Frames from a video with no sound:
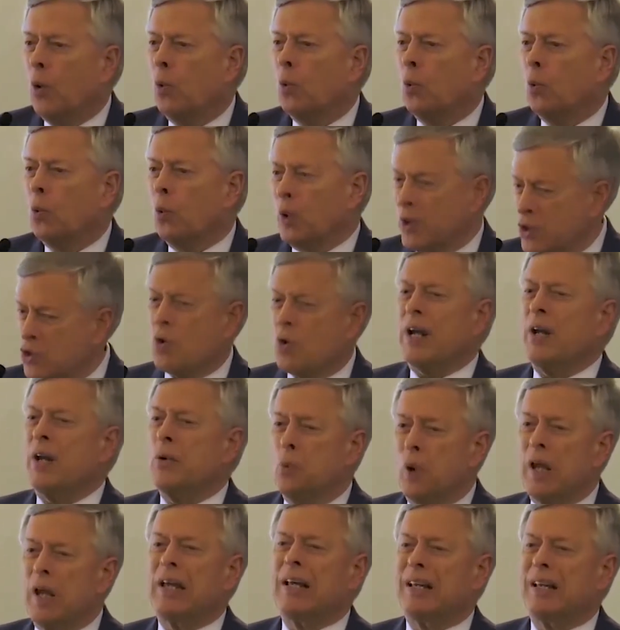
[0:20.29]

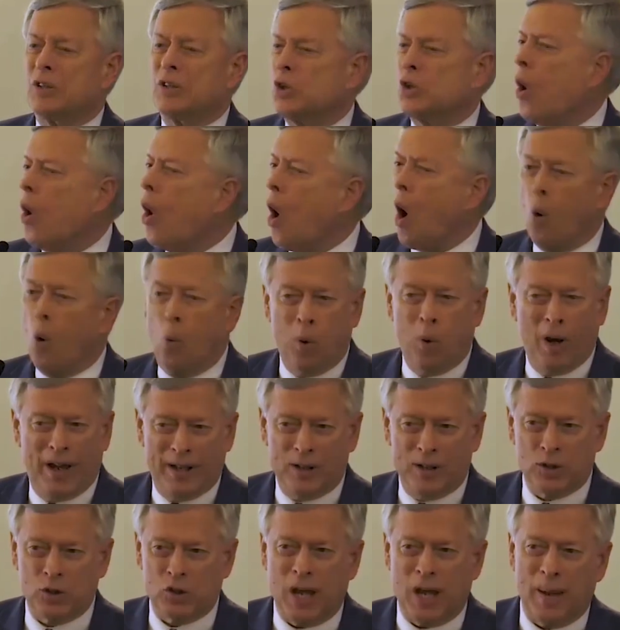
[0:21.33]
Retreat Week is
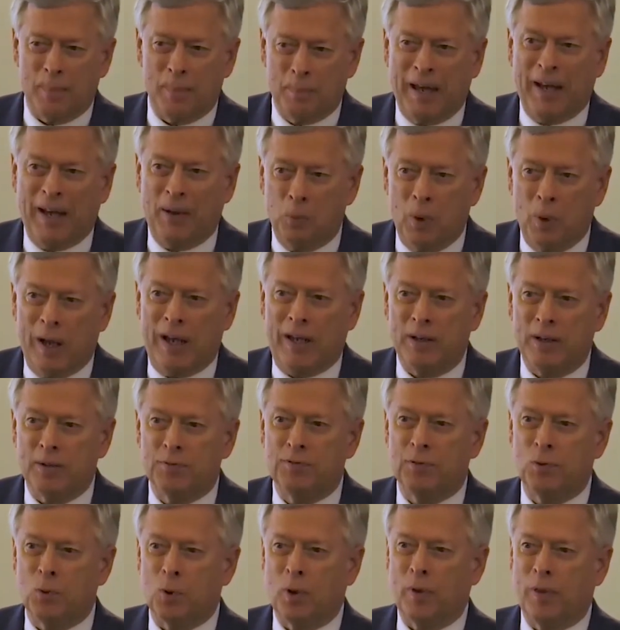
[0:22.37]
always a big week
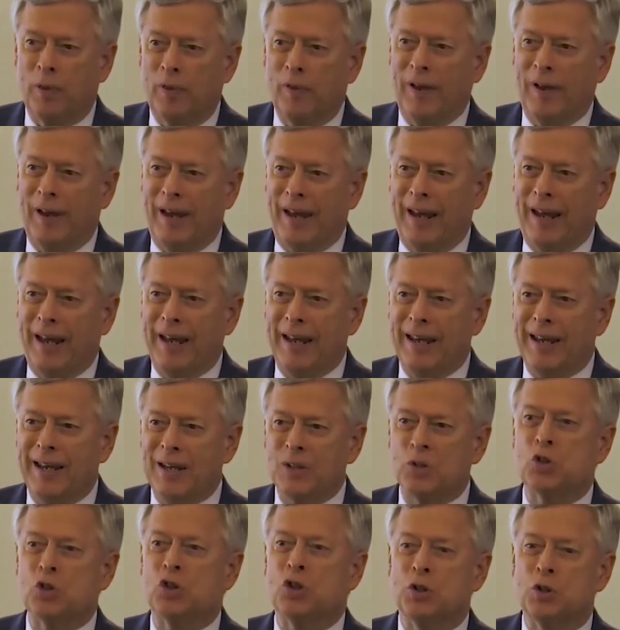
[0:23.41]
for the
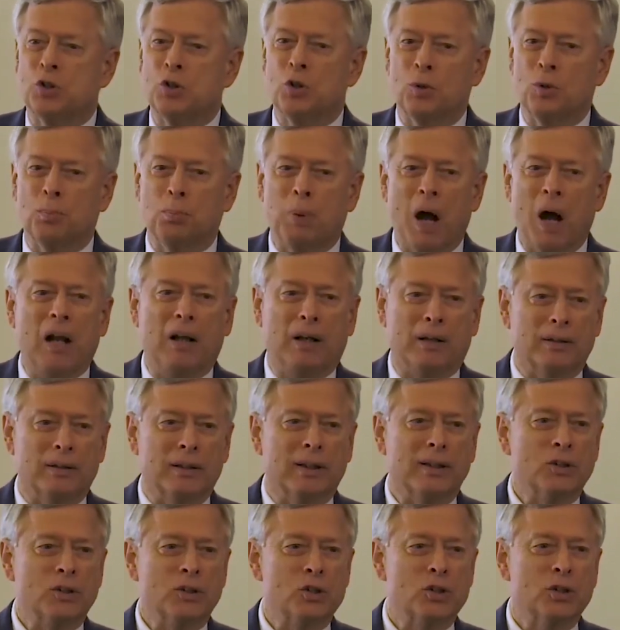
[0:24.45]
Institute of
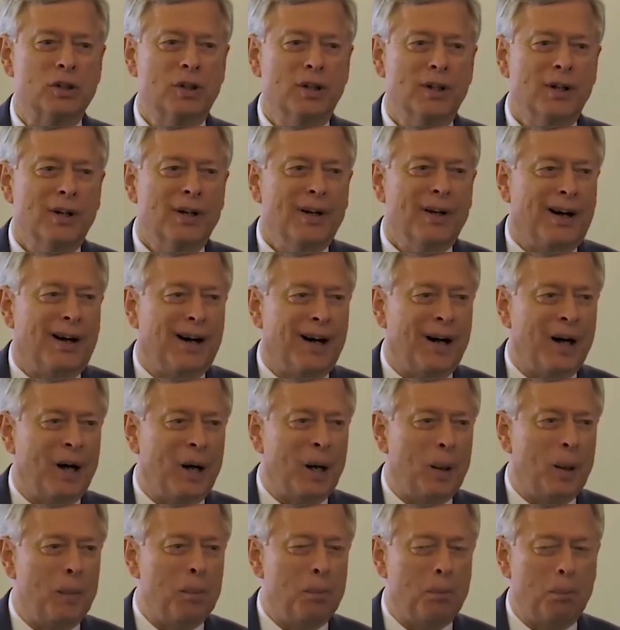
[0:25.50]
Politics,
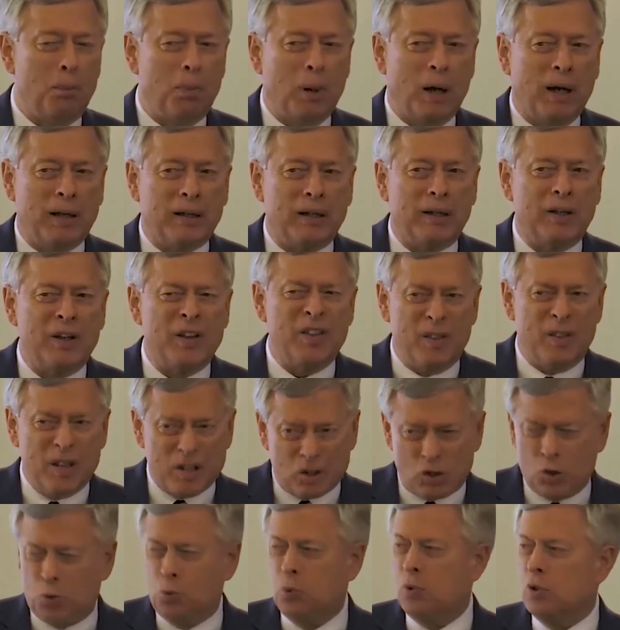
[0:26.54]
but
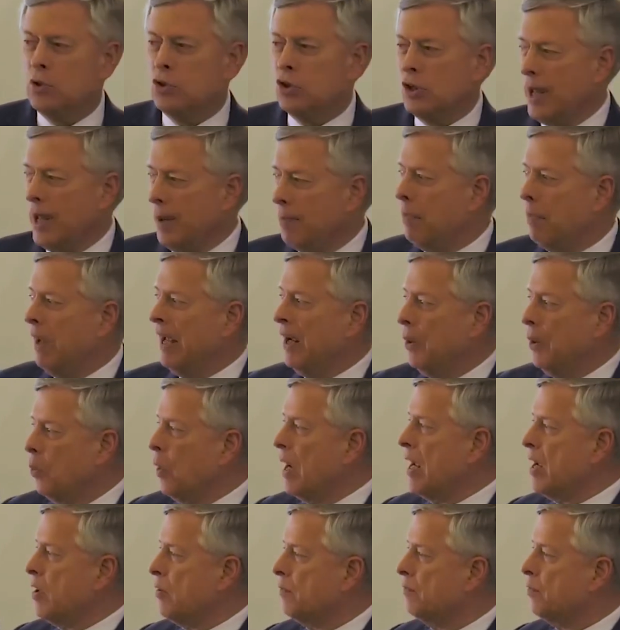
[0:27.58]
this was a big
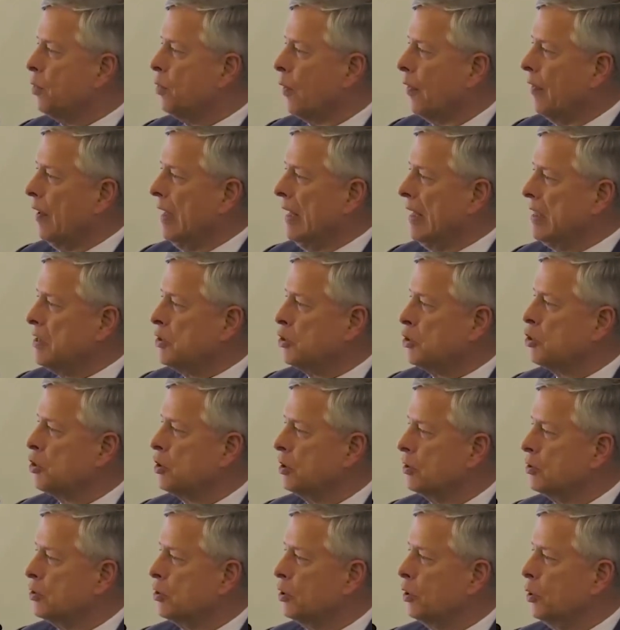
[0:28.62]
week for the
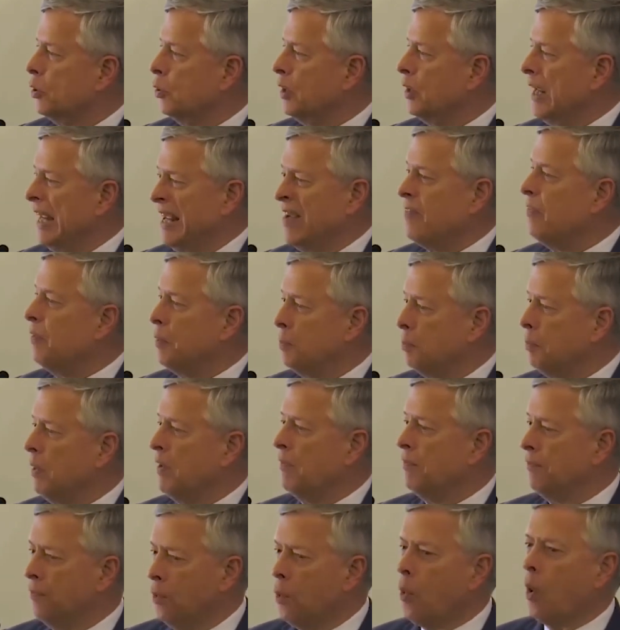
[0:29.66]
Institute even
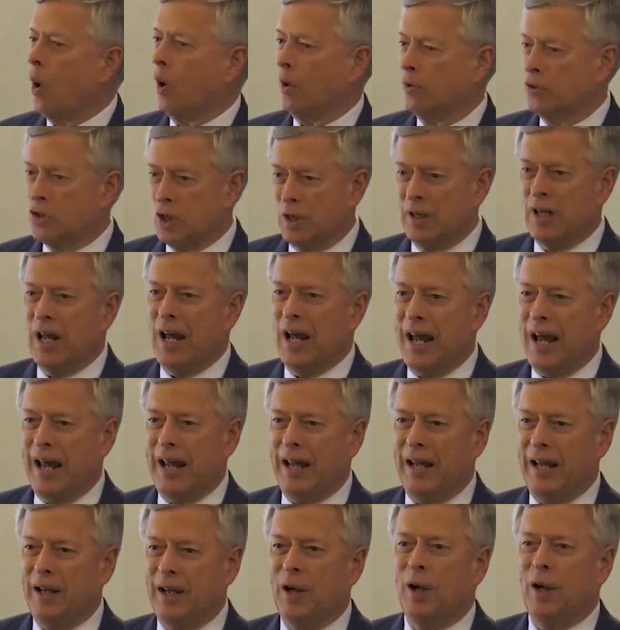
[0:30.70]
before
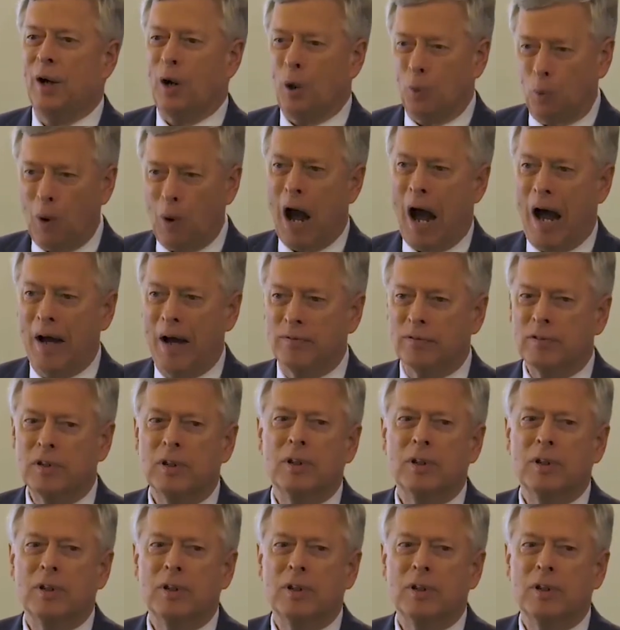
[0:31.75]
today arrived.